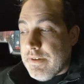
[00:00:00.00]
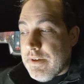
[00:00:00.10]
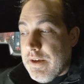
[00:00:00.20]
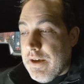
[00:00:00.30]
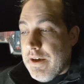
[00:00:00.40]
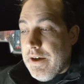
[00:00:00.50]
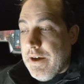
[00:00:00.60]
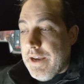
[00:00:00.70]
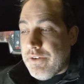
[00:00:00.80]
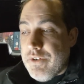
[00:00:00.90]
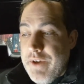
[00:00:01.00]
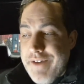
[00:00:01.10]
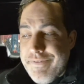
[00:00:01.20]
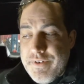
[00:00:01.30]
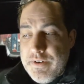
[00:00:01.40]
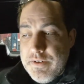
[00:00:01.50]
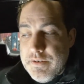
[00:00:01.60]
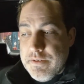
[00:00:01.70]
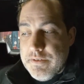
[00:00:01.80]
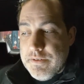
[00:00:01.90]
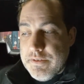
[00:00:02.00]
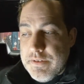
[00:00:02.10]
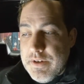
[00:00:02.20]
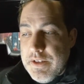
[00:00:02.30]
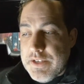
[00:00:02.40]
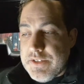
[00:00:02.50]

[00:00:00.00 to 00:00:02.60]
I don't know, ever? Unless